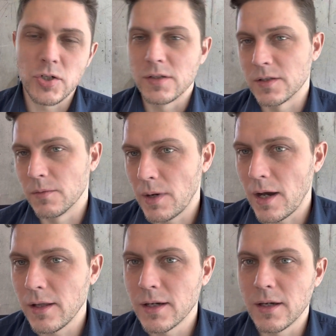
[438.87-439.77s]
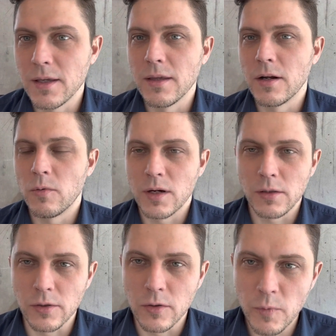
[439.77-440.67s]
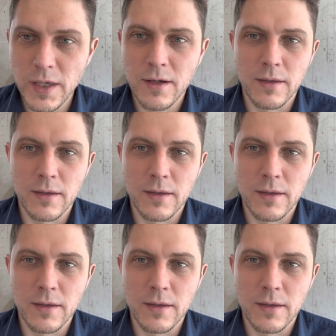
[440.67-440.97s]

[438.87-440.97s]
It's symbolic. They don't want to look weak.